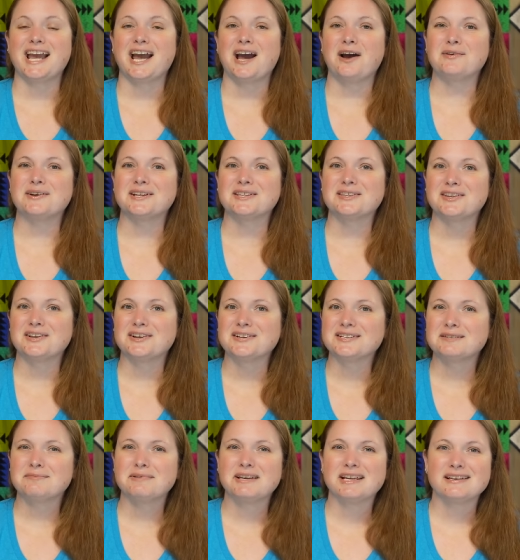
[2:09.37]
how it
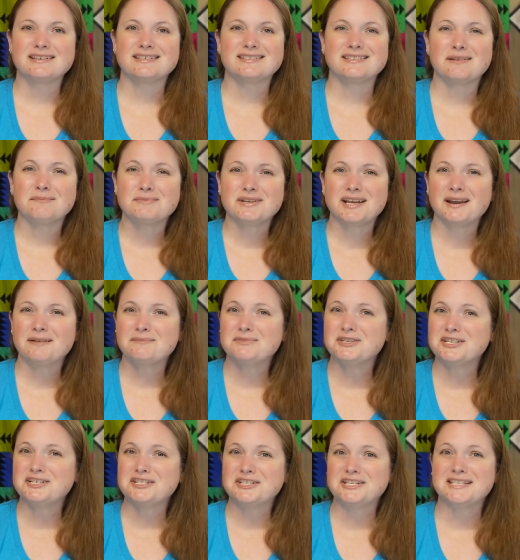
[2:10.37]
looks because
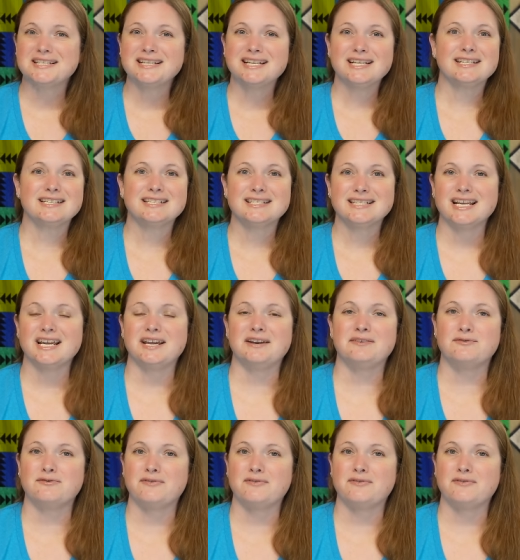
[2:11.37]
sometimes you just need to see it in